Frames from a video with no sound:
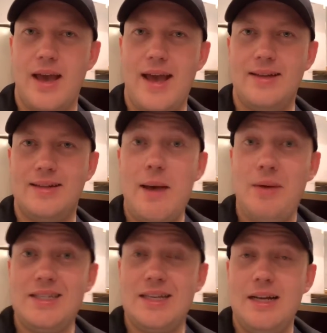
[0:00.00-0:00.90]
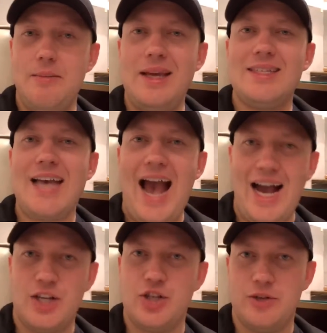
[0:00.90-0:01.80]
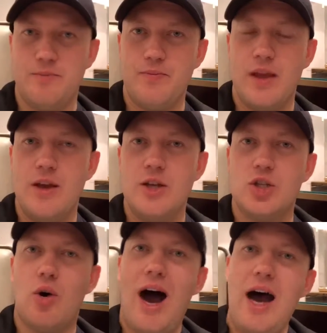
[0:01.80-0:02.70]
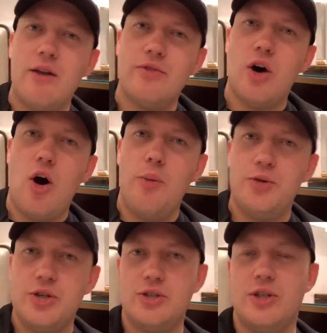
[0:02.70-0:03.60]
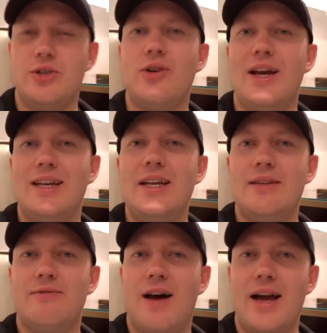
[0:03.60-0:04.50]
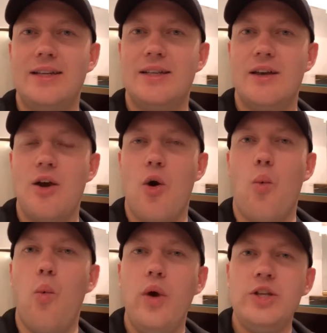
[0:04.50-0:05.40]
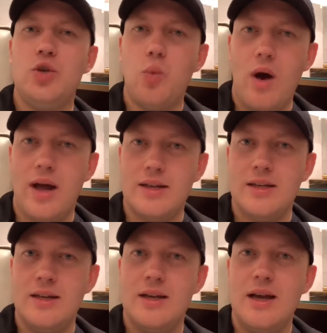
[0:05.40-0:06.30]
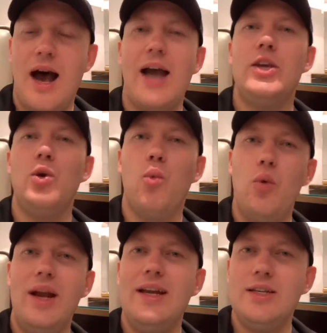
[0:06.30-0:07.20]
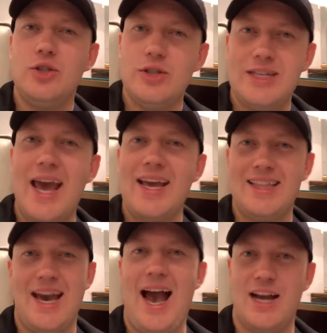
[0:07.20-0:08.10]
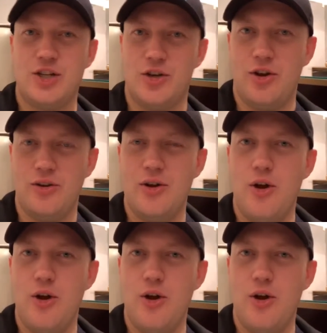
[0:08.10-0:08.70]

And that basically means action. So out of the options that you identified, which one are you willing to take the action on?